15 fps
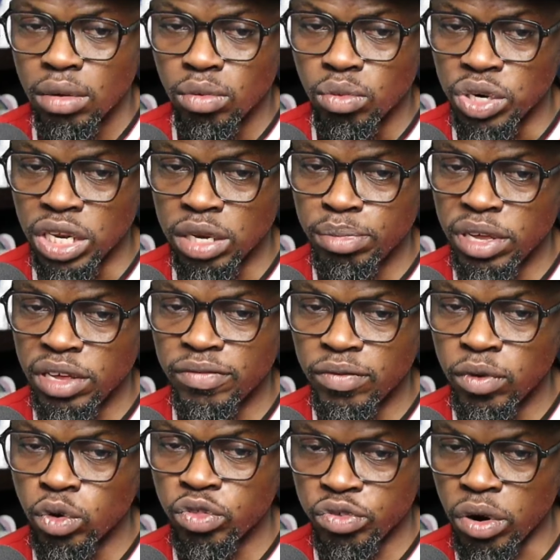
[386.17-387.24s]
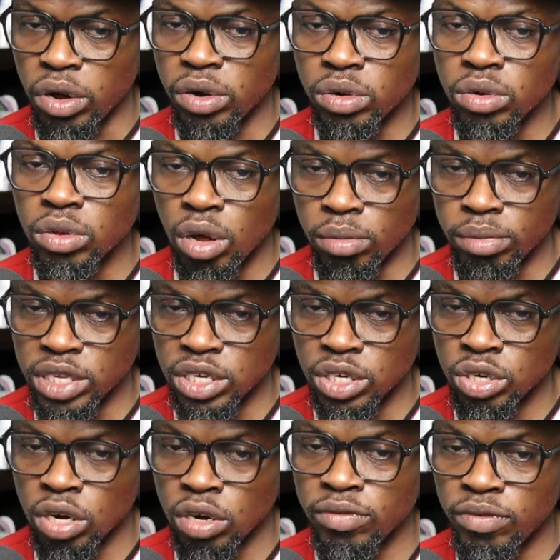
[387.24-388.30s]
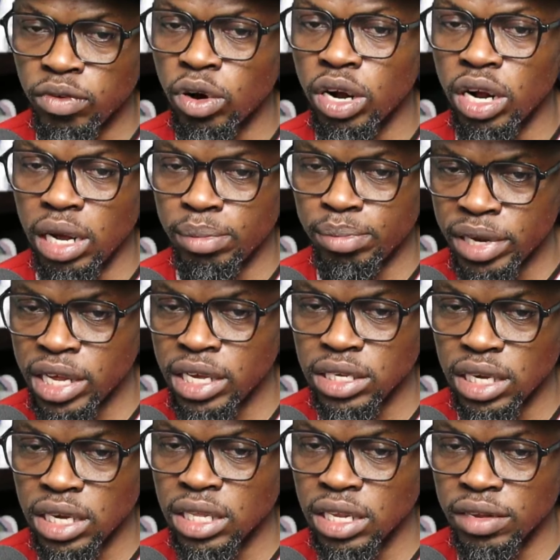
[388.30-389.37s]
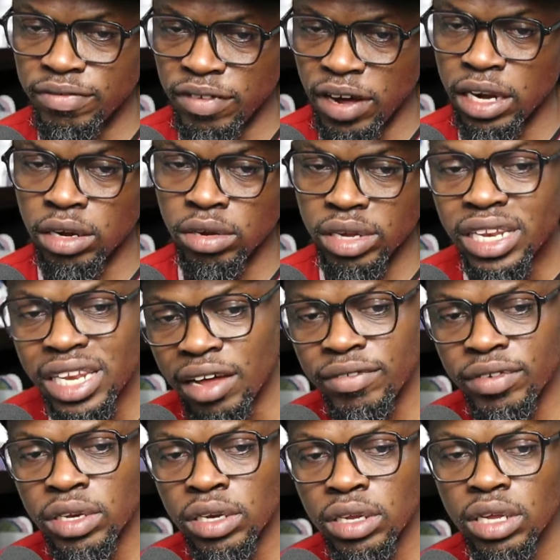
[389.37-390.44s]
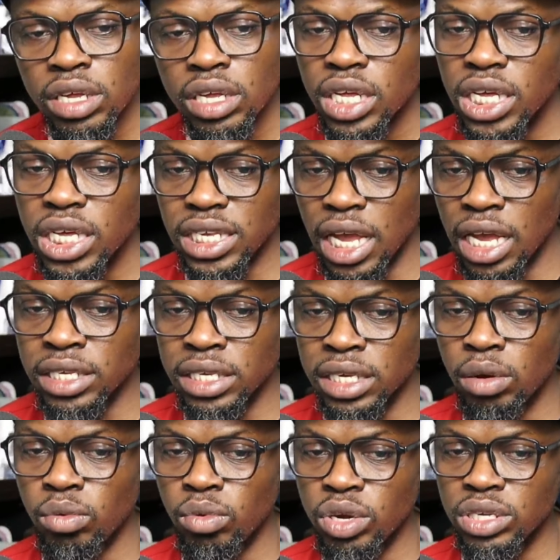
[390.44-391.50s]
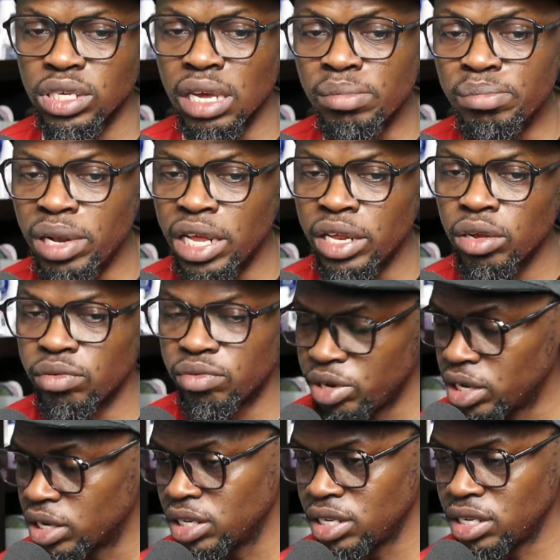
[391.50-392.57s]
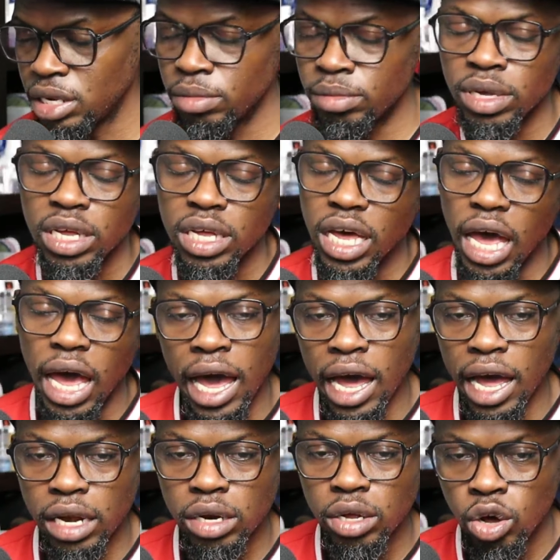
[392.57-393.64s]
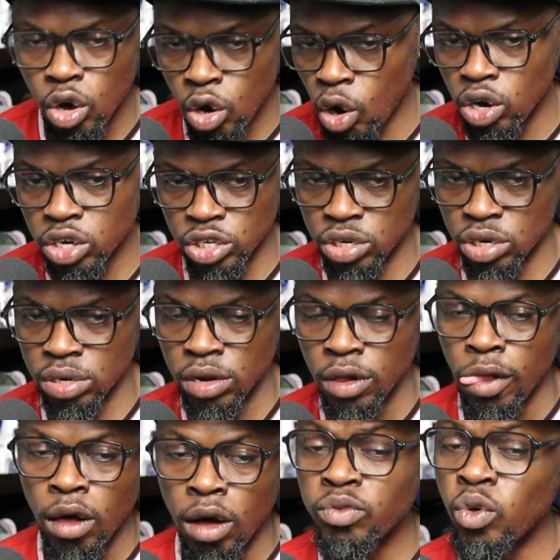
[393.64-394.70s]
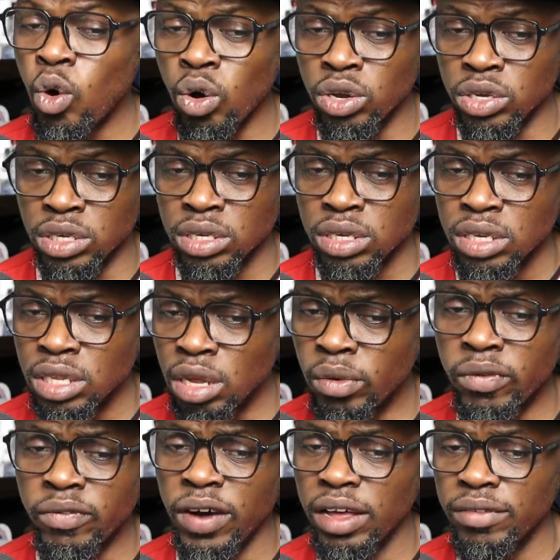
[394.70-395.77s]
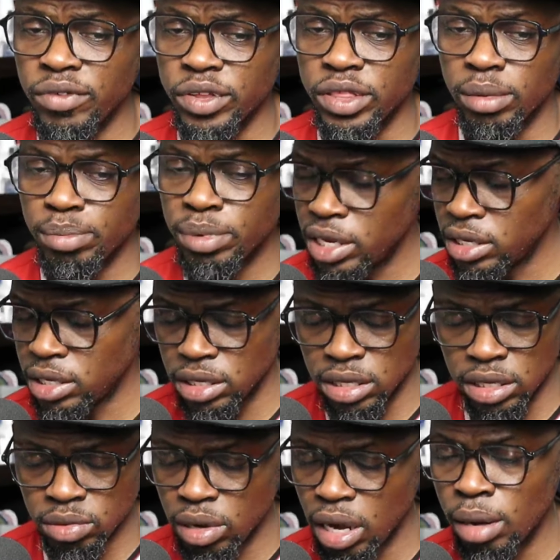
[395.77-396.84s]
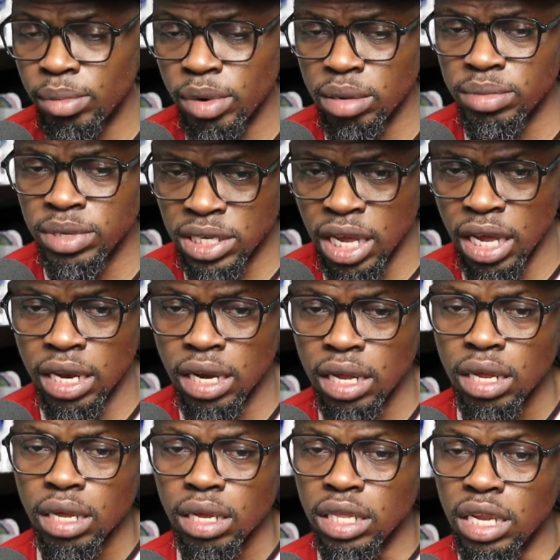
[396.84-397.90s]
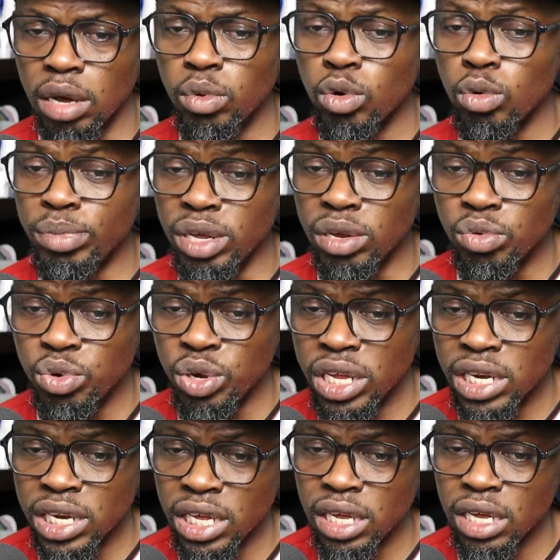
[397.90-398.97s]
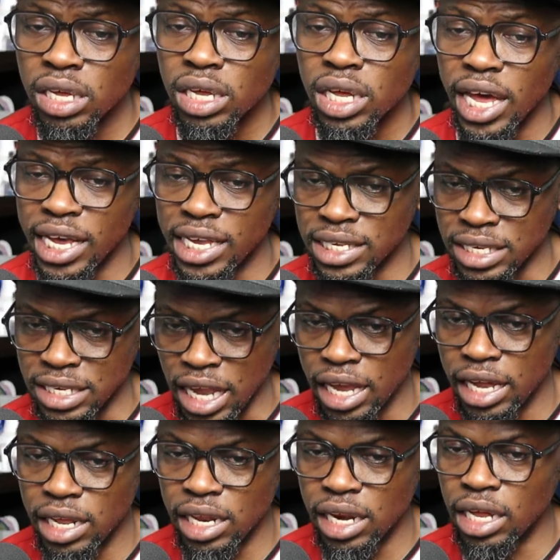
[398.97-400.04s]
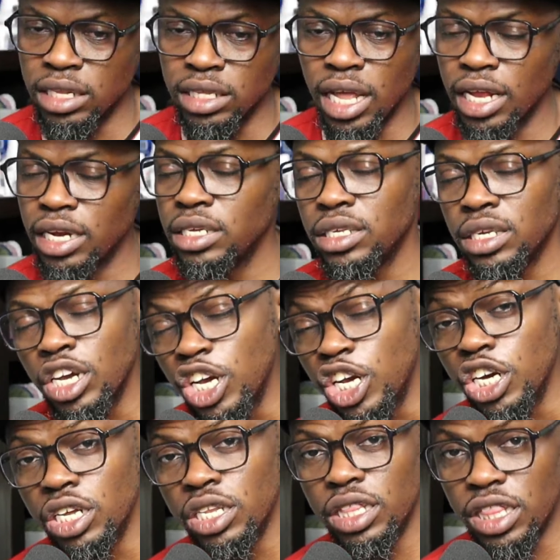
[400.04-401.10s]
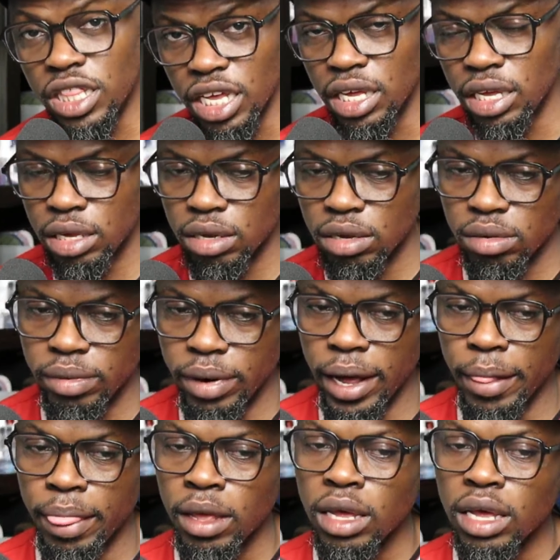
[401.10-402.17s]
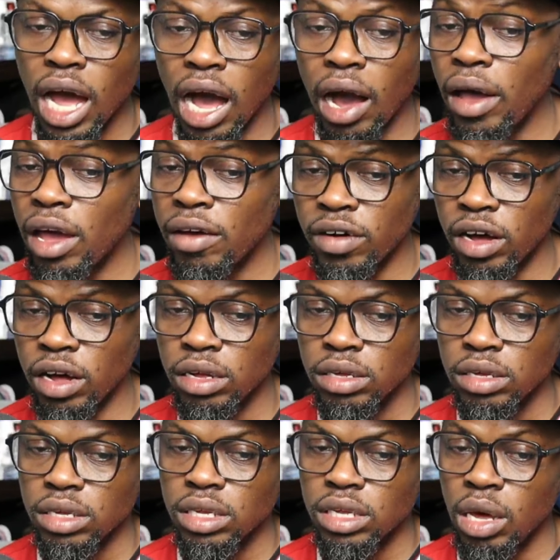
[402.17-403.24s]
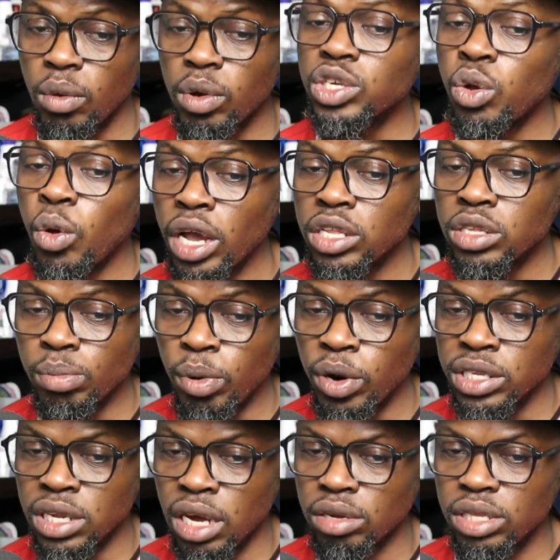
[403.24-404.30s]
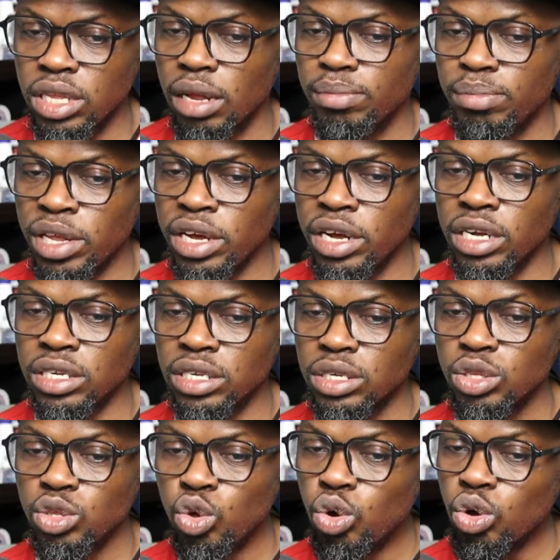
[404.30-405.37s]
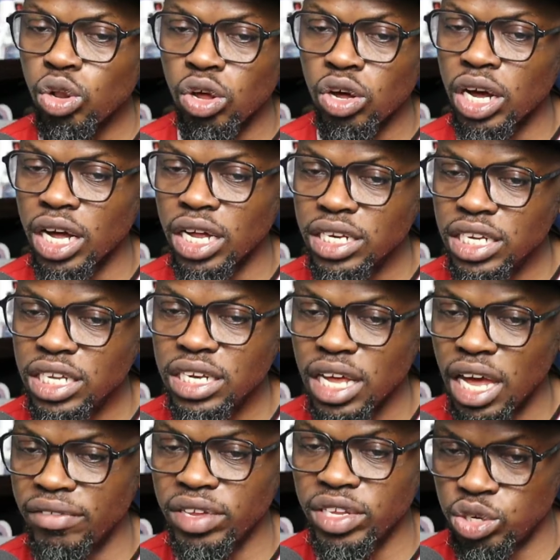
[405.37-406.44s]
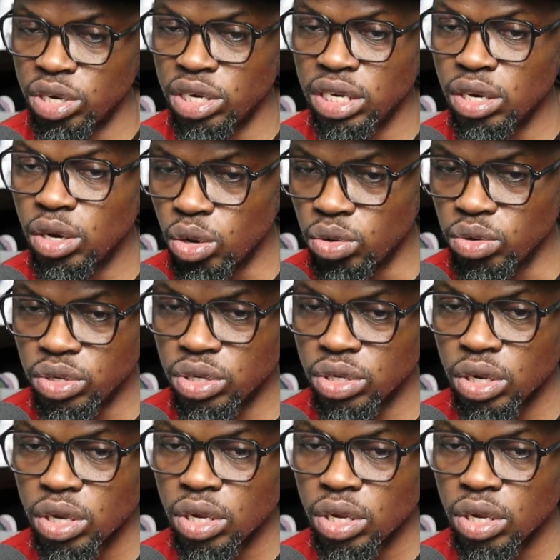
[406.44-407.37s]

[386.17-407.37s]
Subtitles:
Would it be full throttle competition for a place in the final 11? His answer was a blend of realism and caution. Of course, they will fight for their places. This is what Amorim said. They will be really excited, and that is a good thing, right? However, he was quick to point out that players no longer need heavy training loads,